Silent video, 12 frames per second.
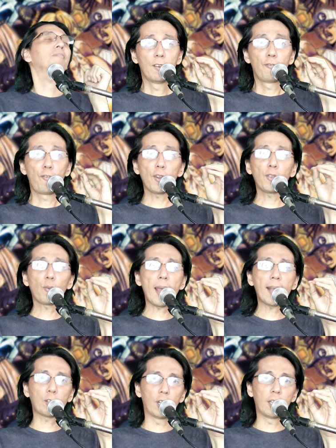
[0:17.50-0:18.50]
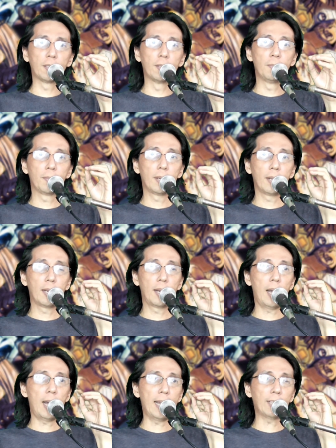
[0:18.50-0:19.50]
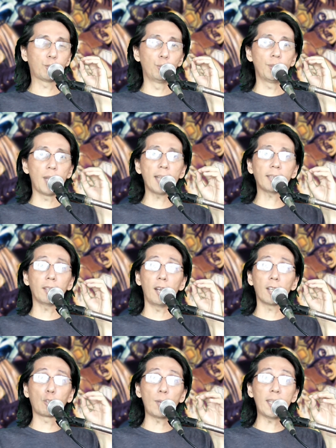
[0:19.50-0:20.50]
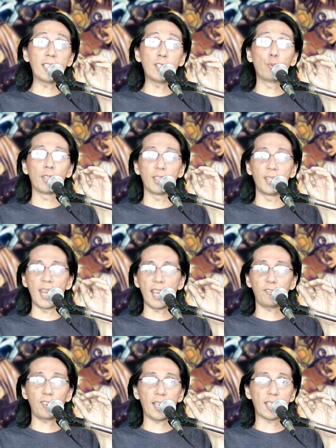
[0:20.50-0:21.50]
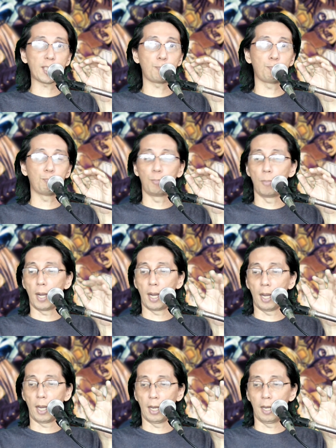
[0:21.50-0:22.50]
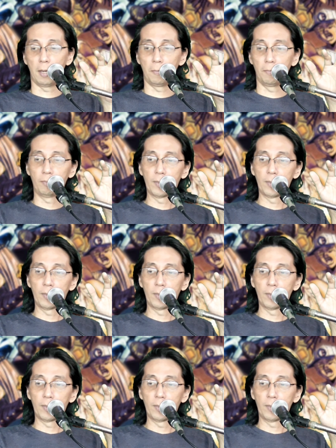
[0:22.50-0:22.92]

For the record, I do not agree with Netflix uh,